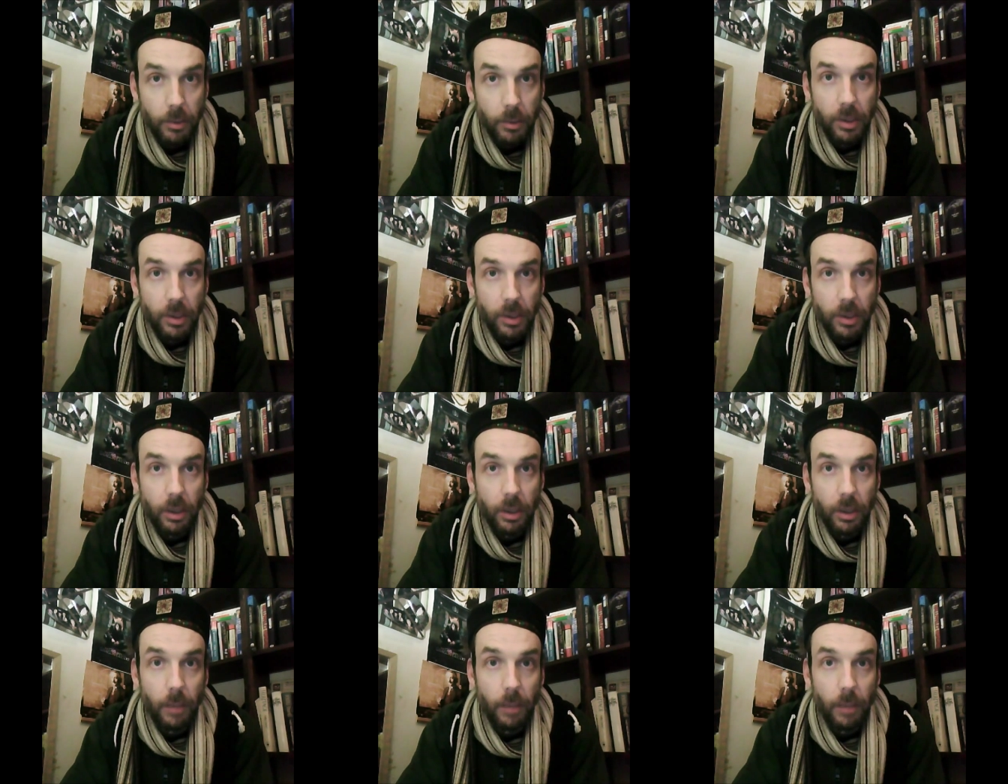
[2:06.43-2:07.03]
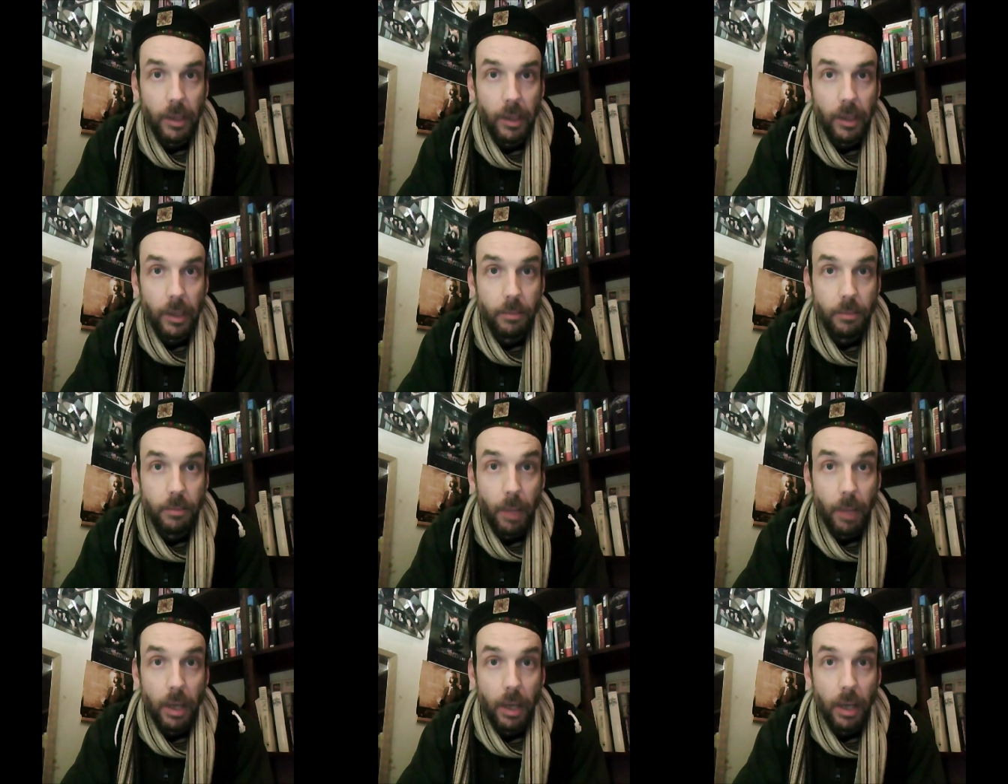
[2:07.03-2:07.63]
which is going to be his
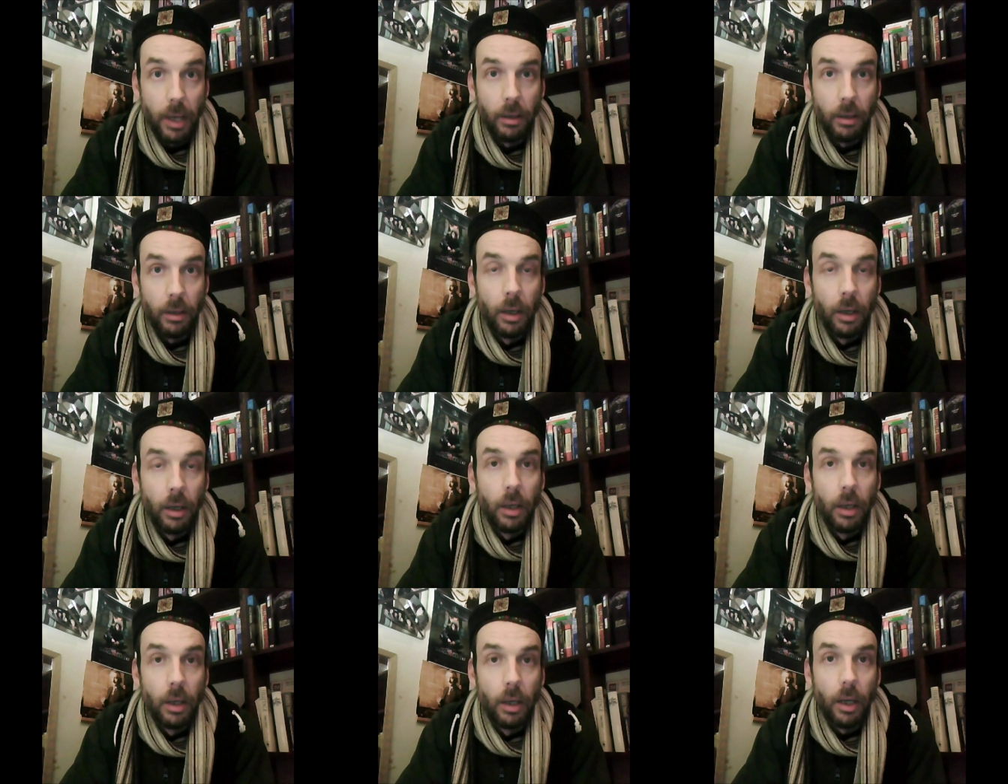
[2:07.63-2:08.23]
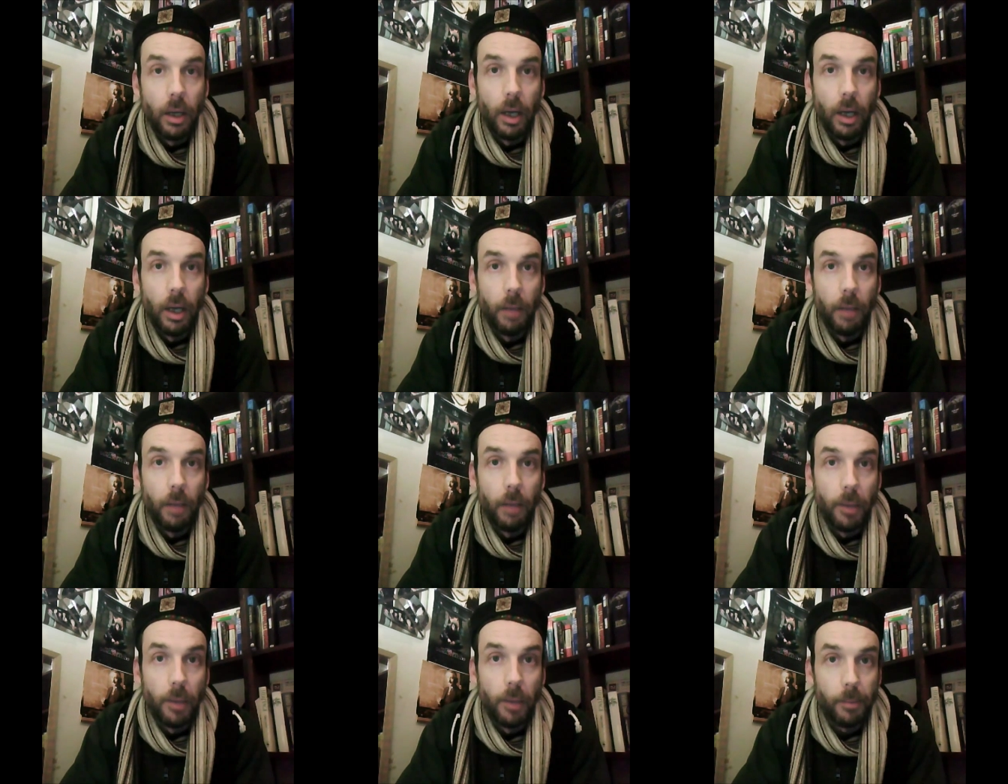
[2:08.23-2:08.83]
big
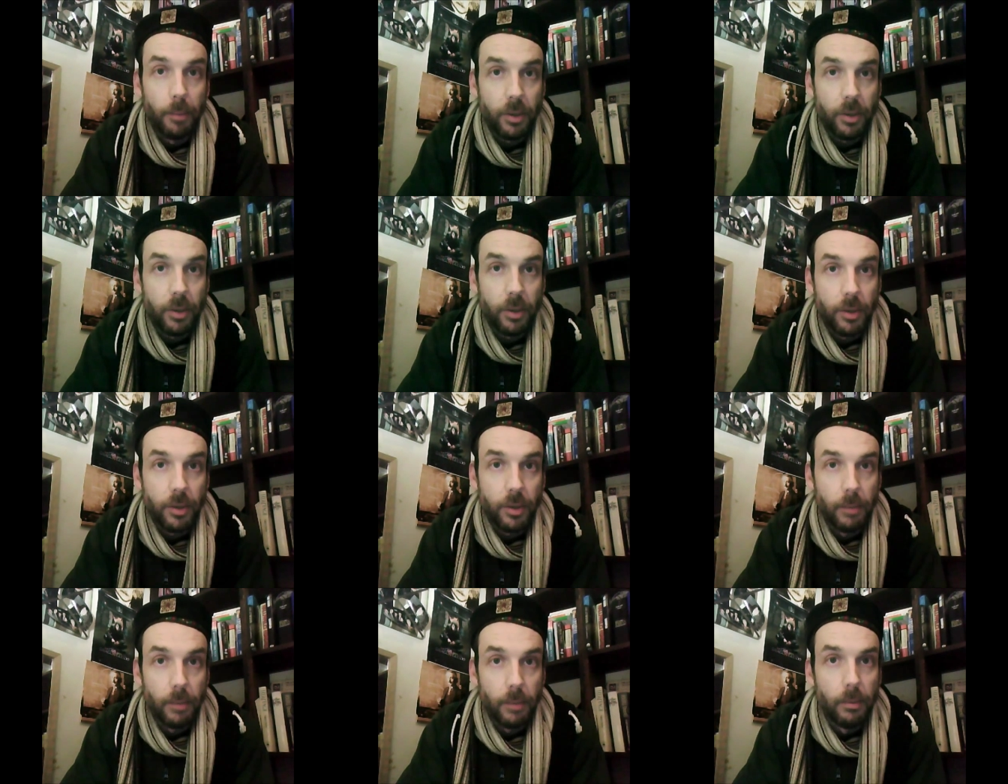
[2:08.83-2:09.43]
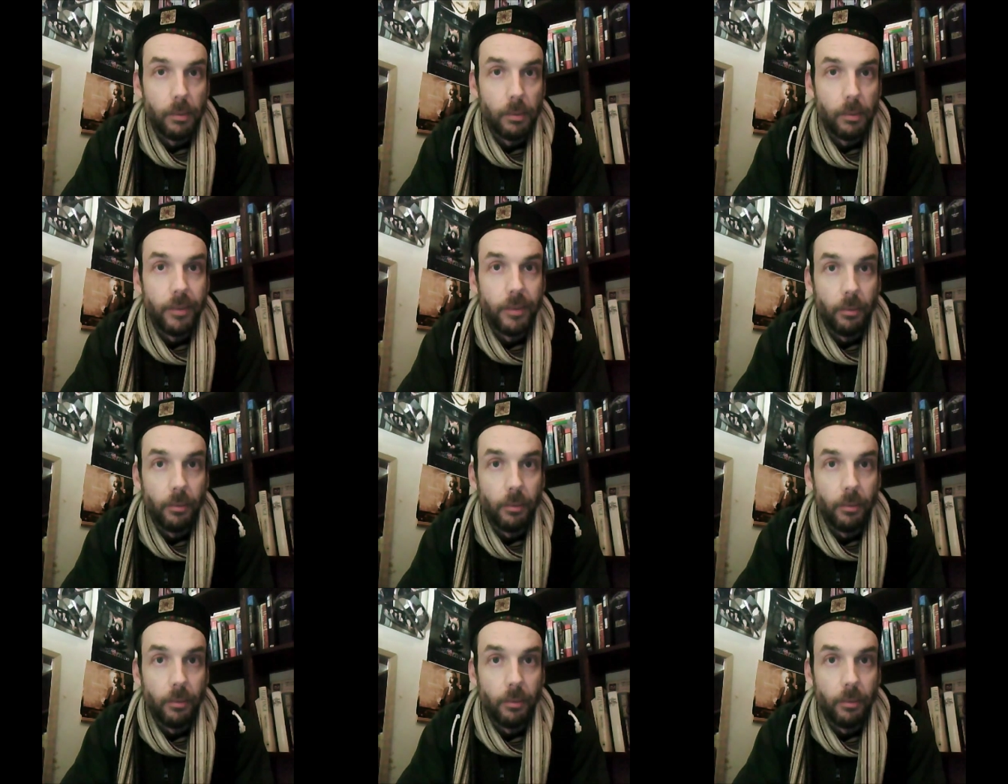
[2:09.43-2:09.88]
uh, blockbuster summer movie.